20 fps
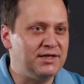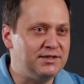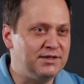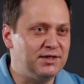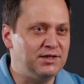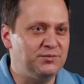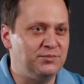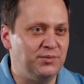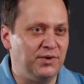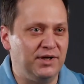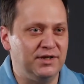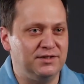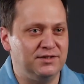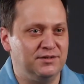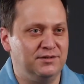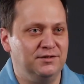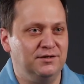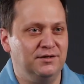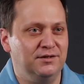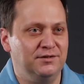did,
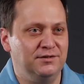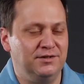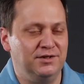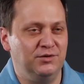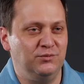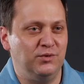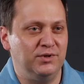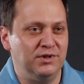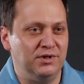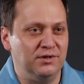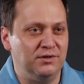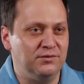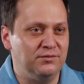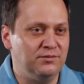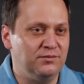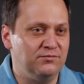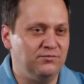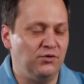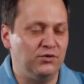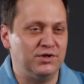but didn't want to
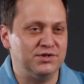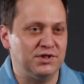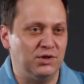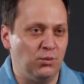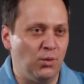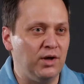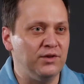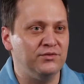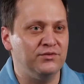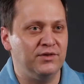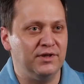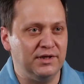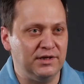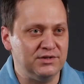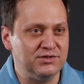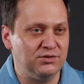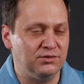focus on one thing.